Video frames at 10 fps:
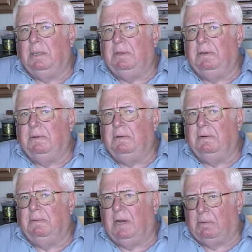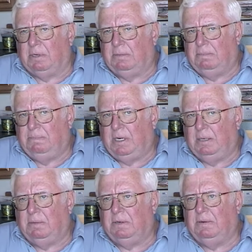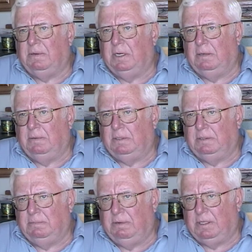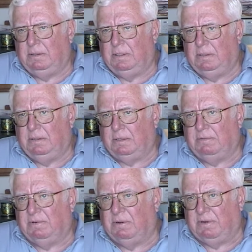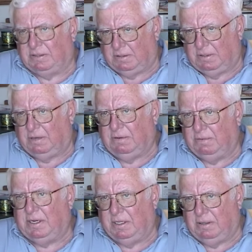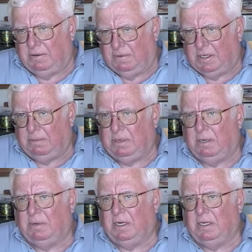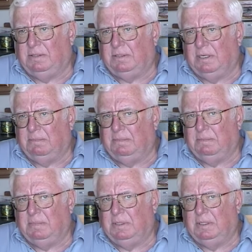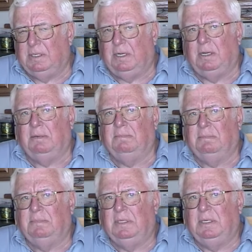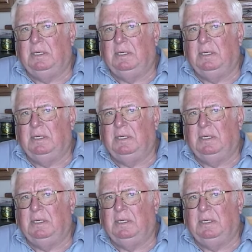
maybe Robert Palmer, Edward's brother, or, or Russell, one of the you know one of the Palmer guys or something. Um,